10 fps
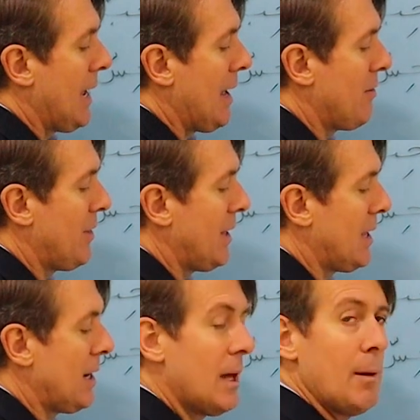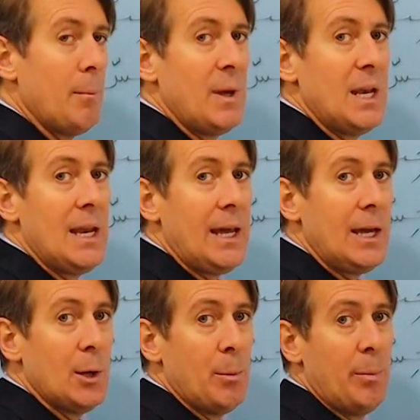and then
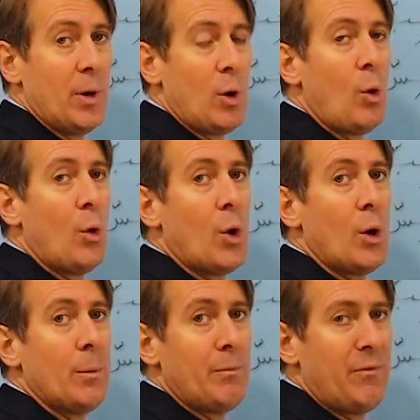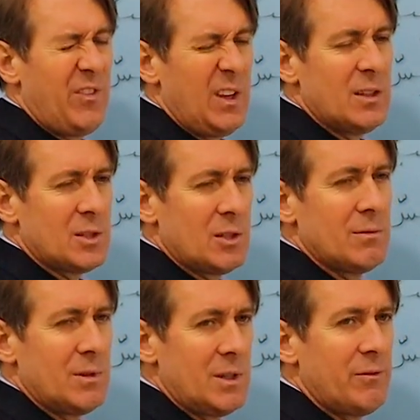minhib, or
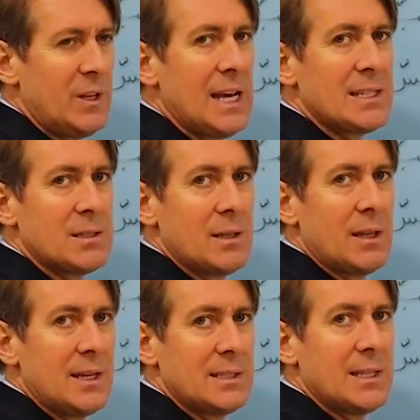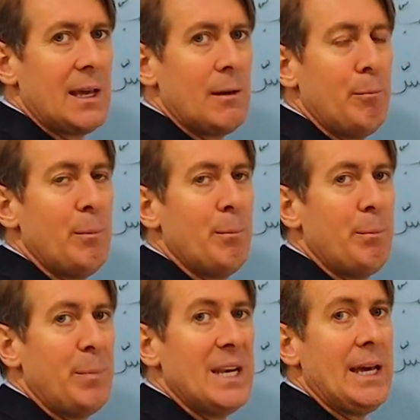the Venus, they say
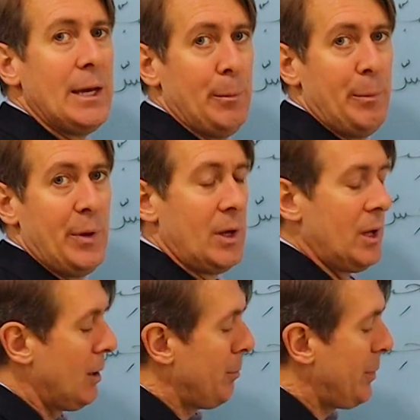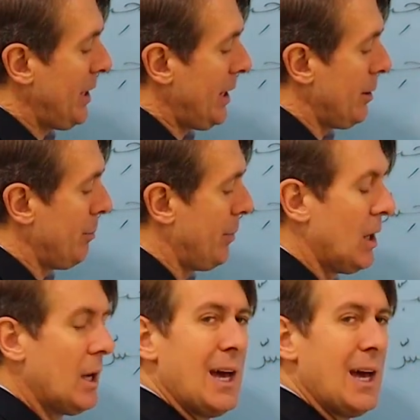binhib, binhib.